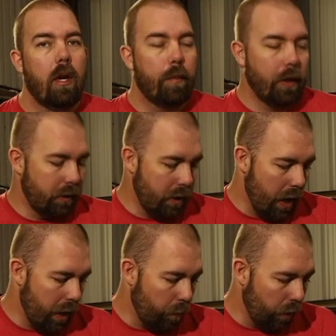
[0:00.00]
but
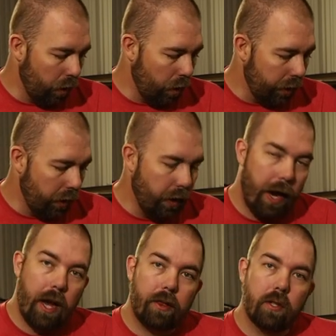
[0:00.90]
today we're looking
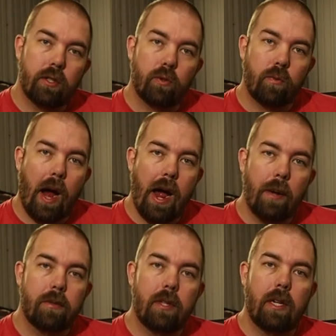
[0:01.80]
at the
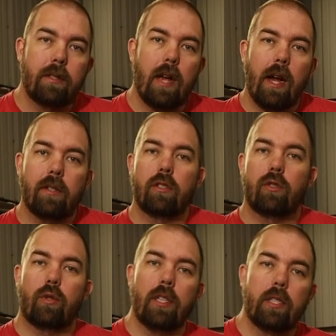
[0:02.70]
straps that attach the
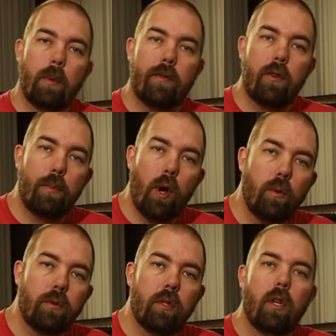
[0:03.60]
transom of your
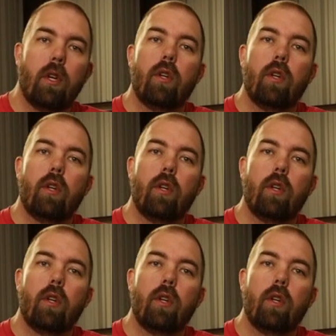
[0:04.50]
boat